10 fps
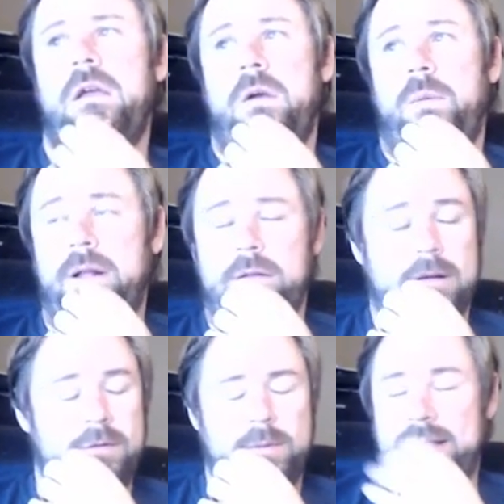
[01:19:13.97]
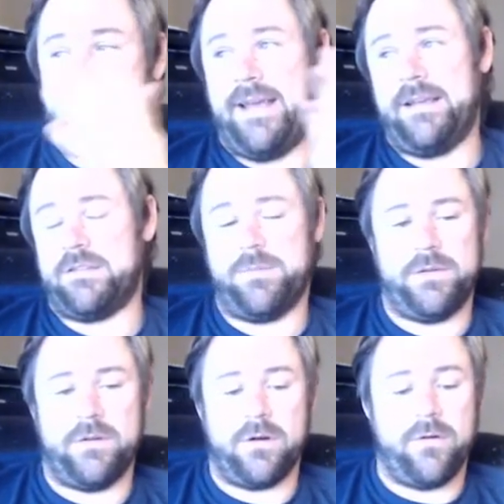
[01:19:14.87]
we don't love the way they taste, but
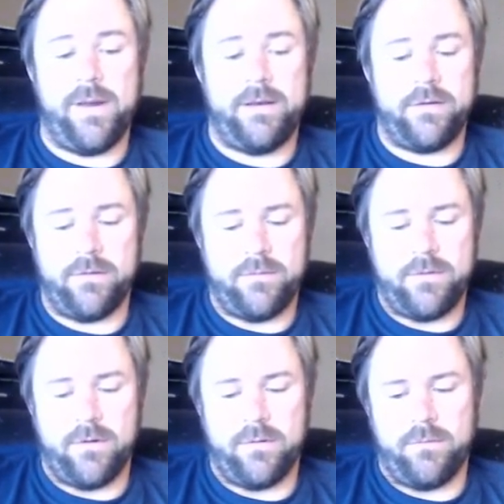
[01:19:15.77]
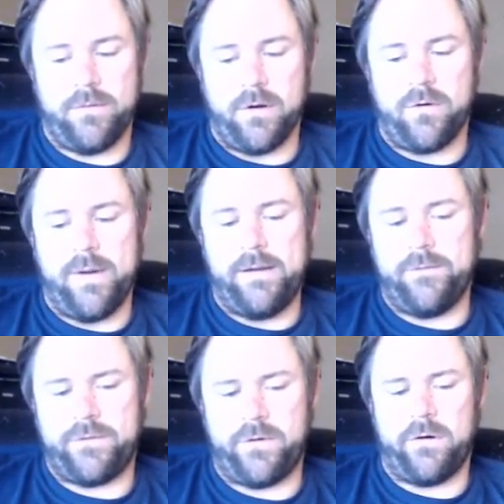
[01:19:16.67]
they're great to they're they're great
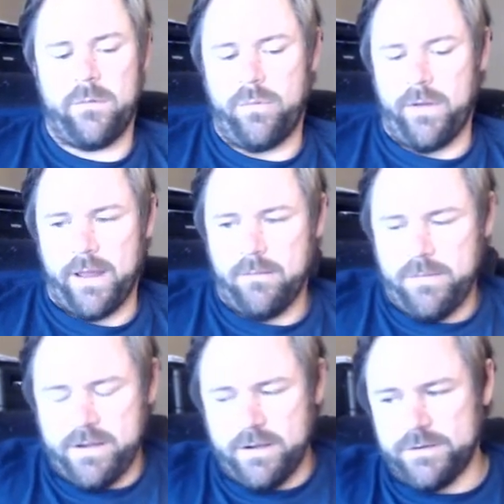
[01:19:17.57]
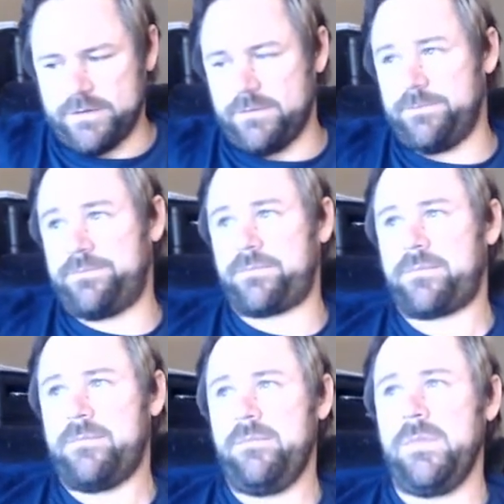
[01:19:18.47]
starter plant because
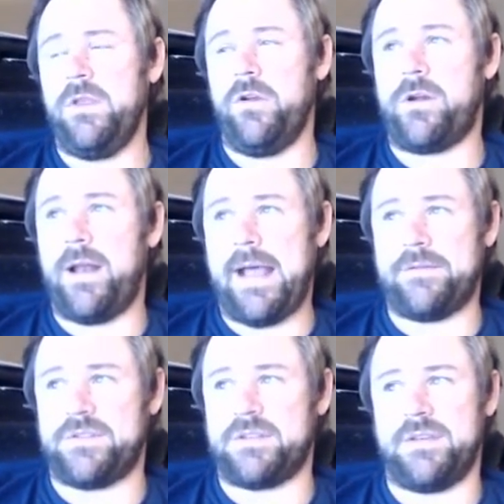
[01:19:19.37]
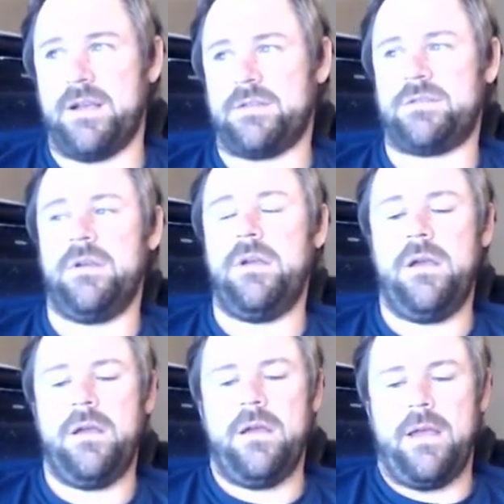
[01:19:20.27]
you're going to have success,
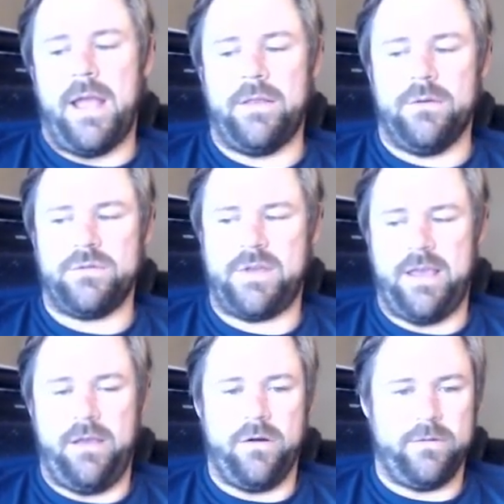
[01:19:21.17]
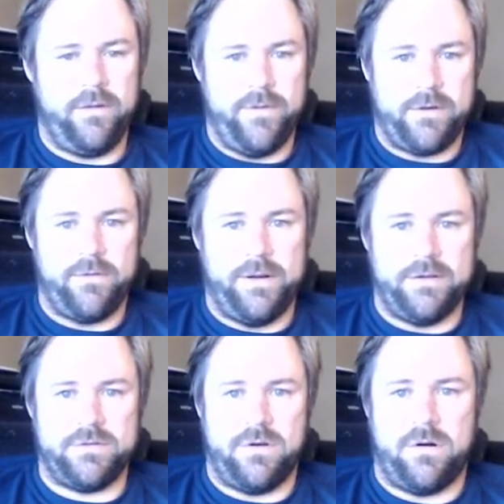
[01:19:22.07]
and those key early
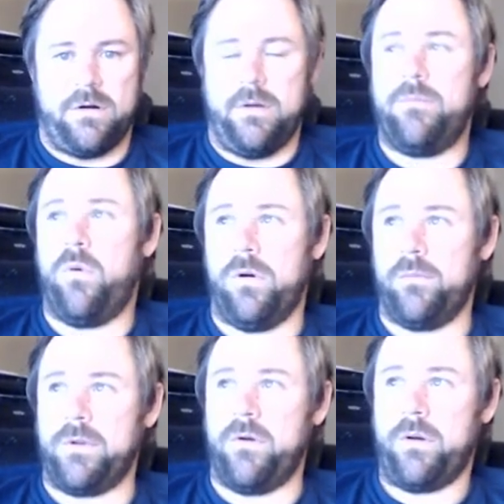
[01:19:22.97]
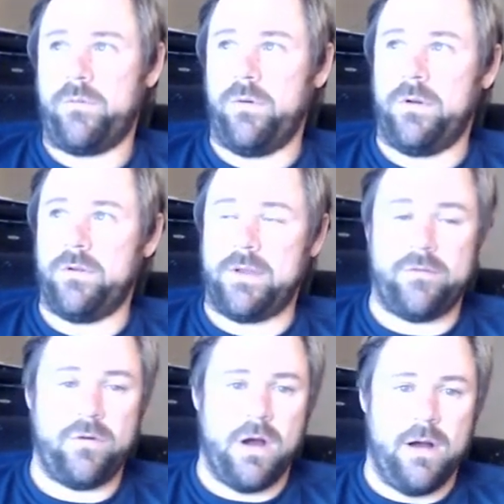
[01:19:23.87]
victories are important in growing food because it gives
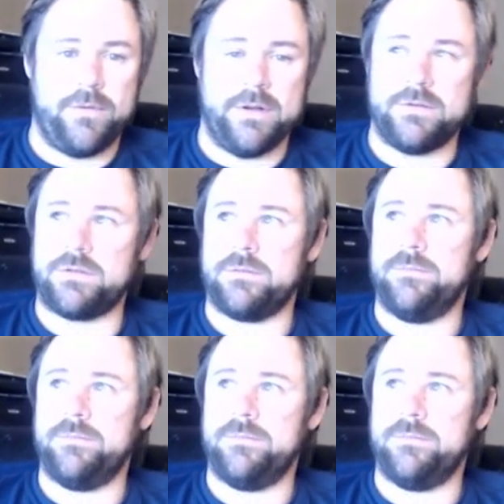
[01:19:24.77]
you confidence.